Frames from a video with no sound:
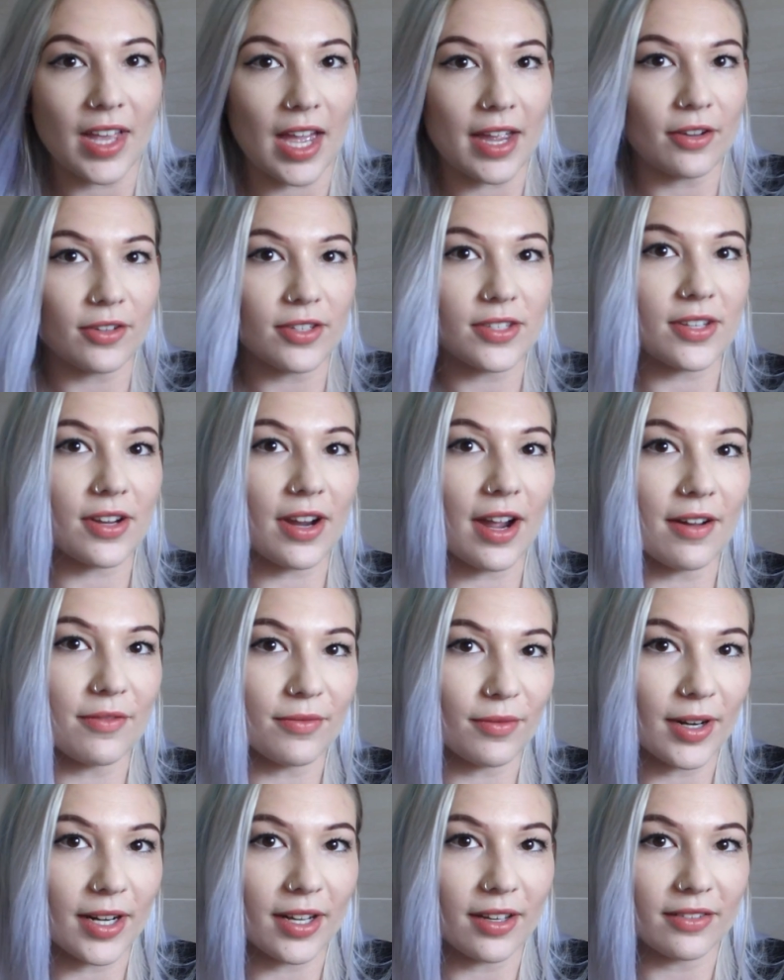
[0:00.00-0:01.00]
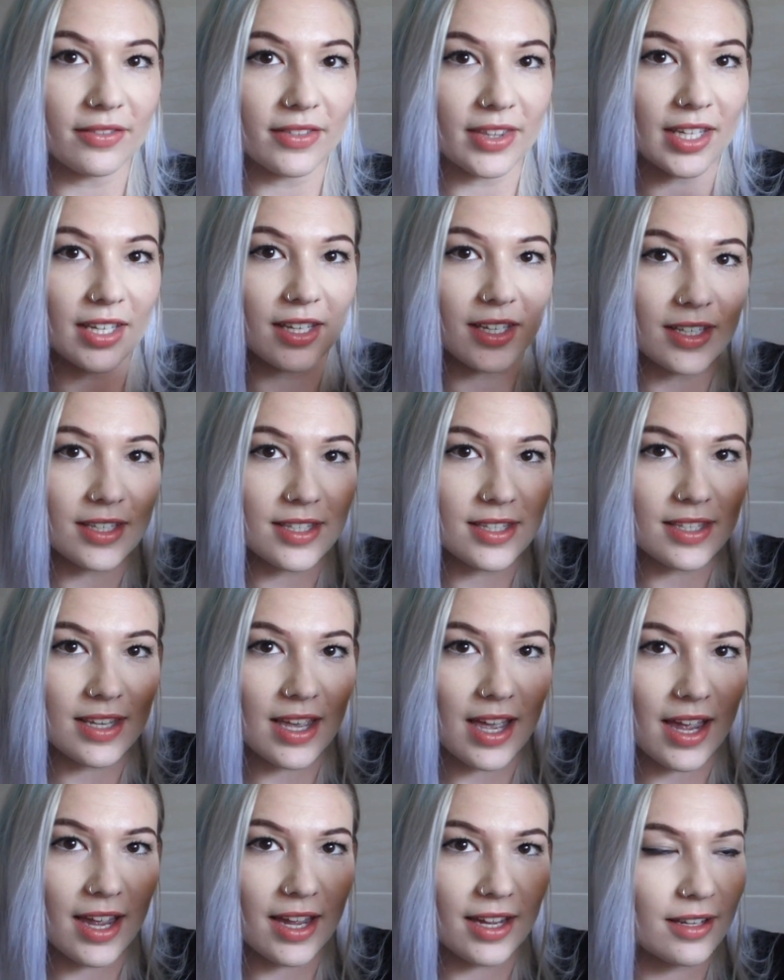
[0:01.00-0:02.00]
I also have one of these,
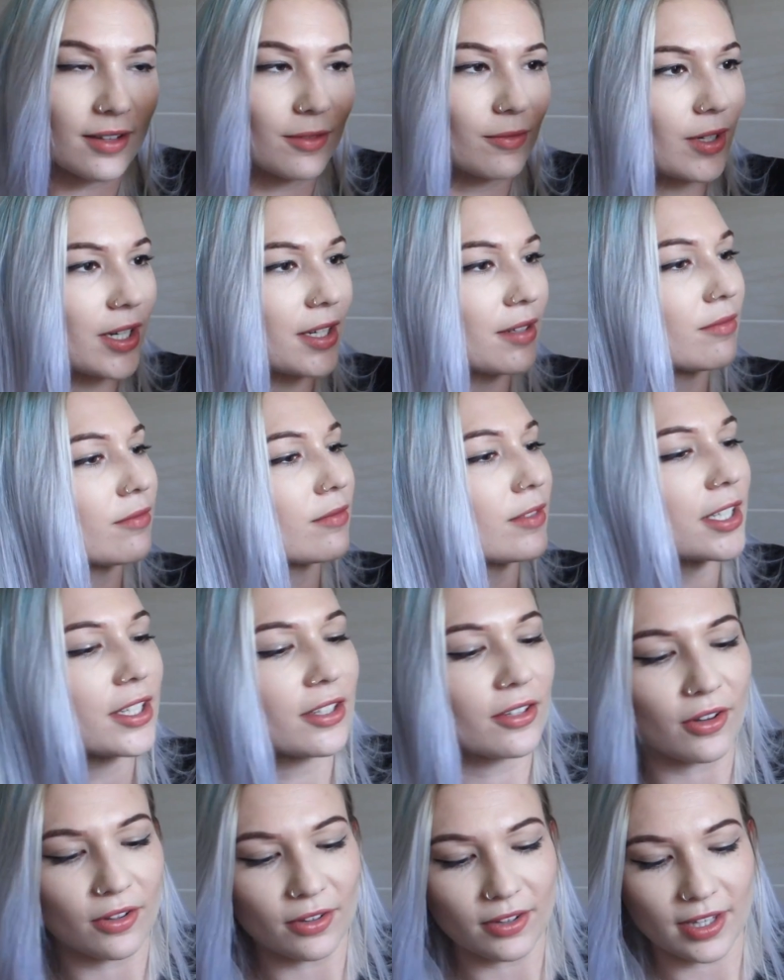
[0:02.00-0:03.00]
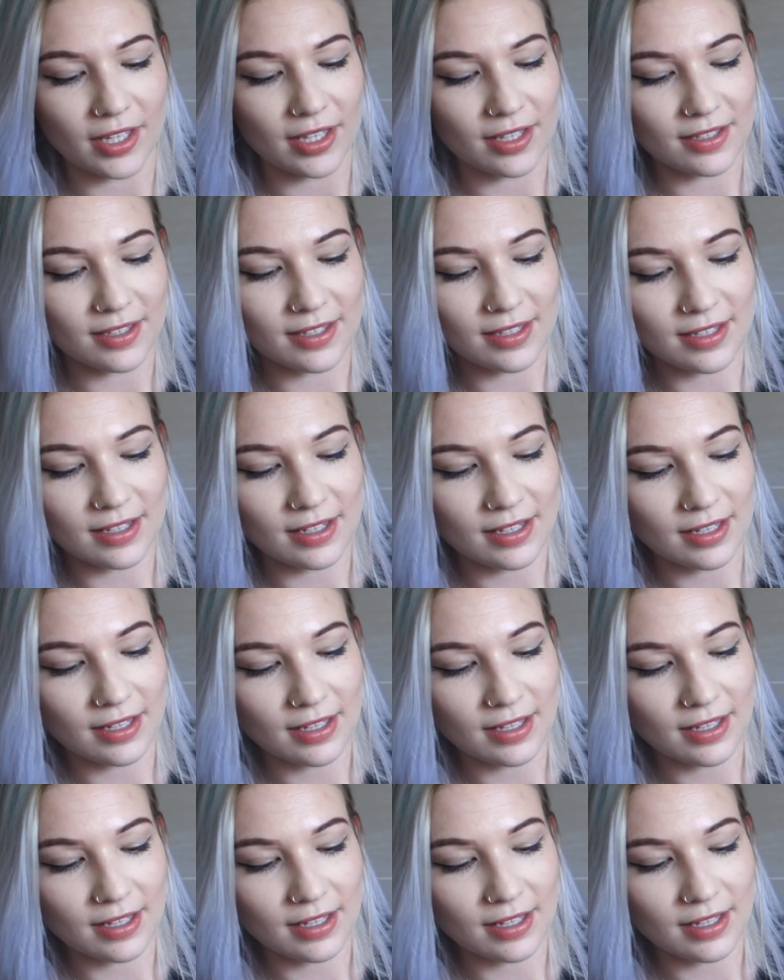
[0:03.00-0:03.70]
like, what do you call these?